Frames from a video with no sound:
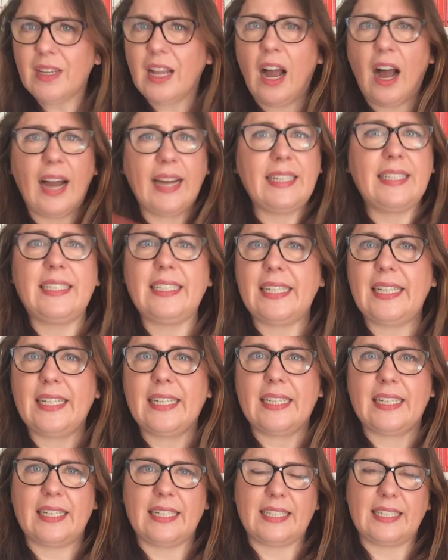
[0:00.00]

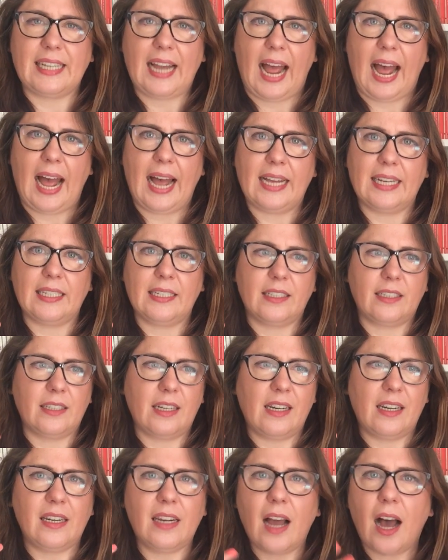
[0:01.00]
ideas and
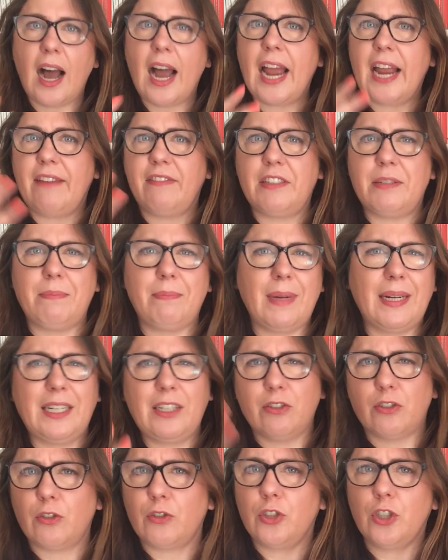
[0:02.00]
lives
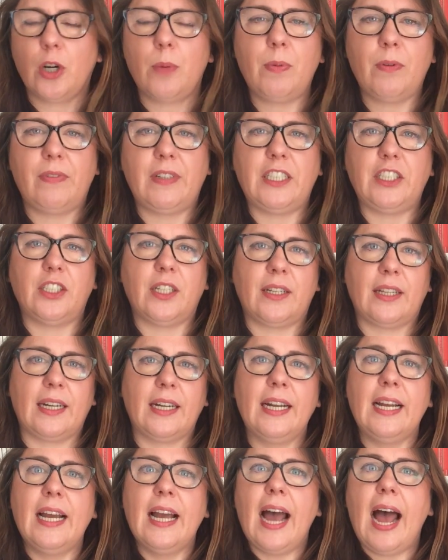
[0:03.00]
mingled on top of each other.
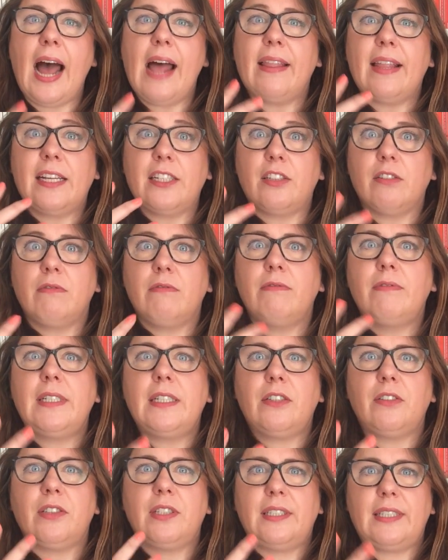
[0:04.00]
And there's a
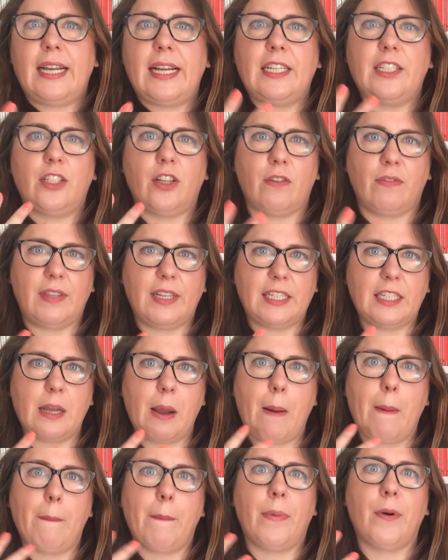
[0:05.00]
real sense of this
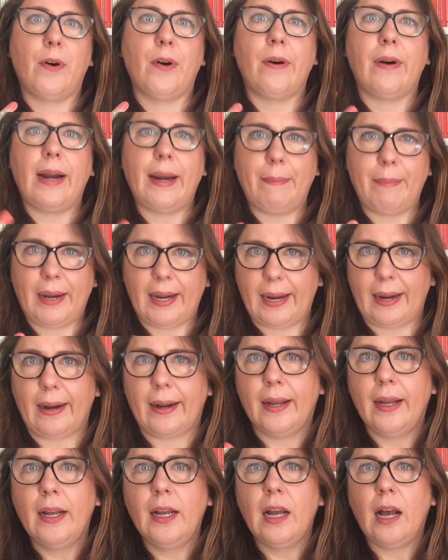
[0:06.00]

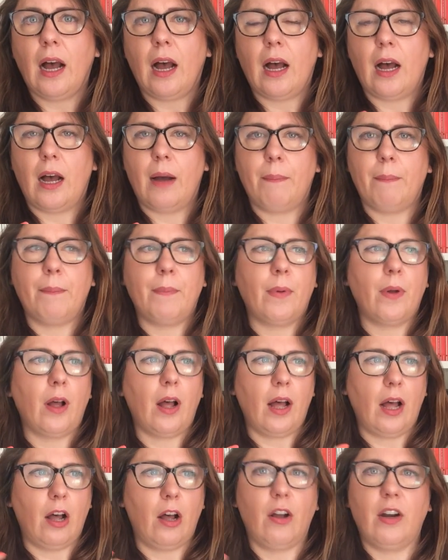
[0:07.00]
brimming
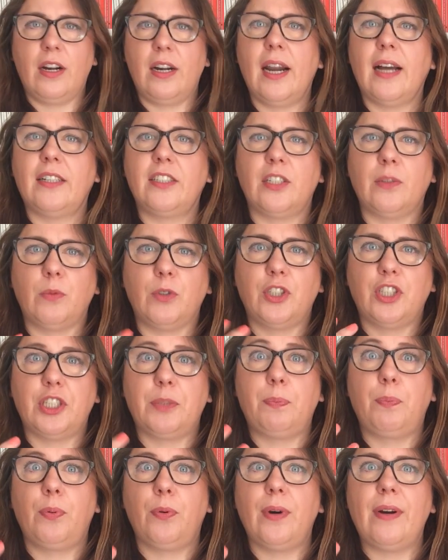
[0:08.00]
London was
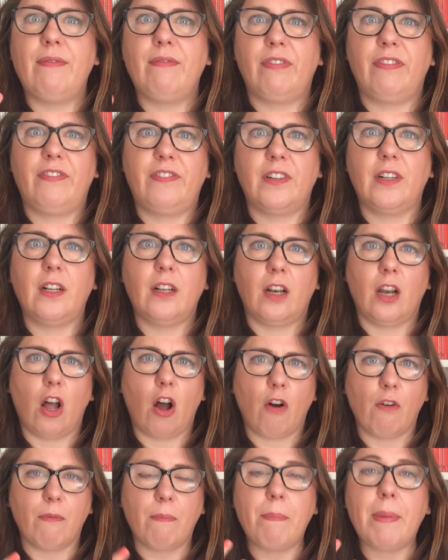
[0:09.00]
just brimful
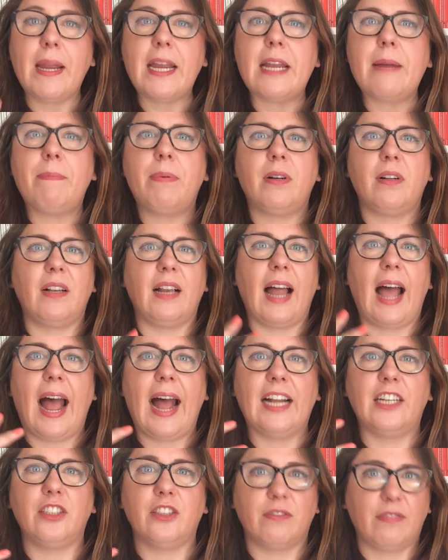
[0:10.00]
of people
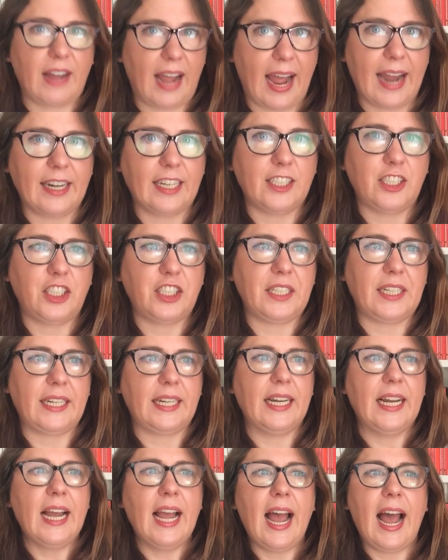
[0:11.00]
and of
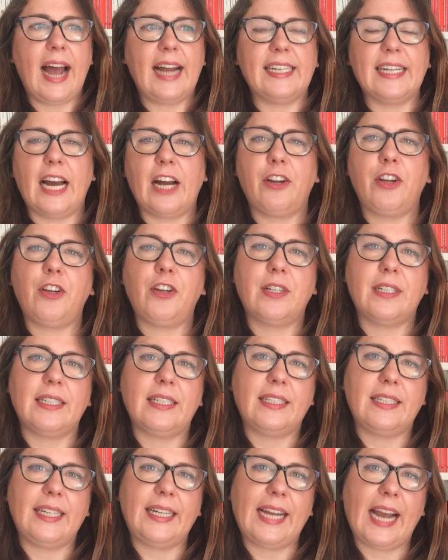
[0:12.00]
energy, and how you can
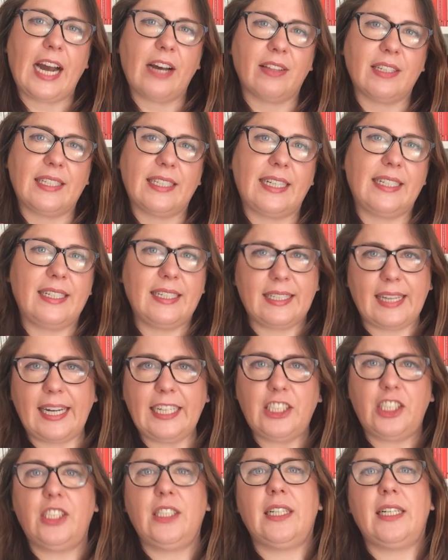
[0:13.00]
see how the
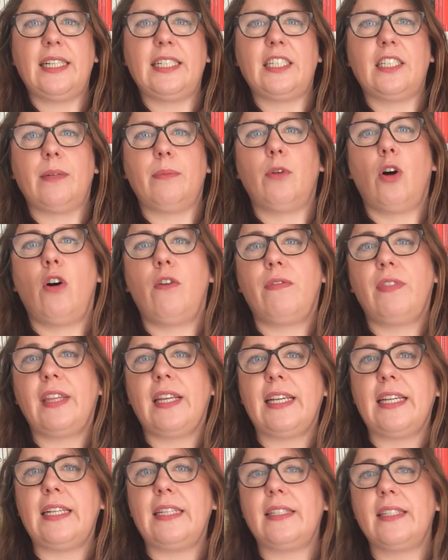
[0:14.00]
sensationalism of
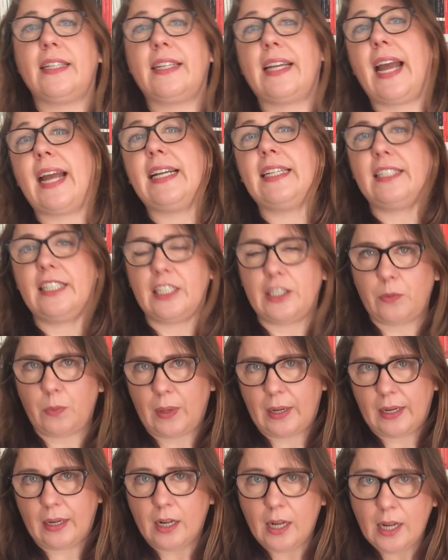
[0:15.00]
these cases
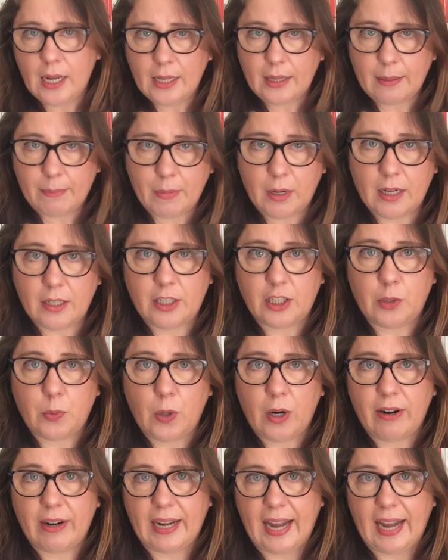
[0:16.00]
when the murders were in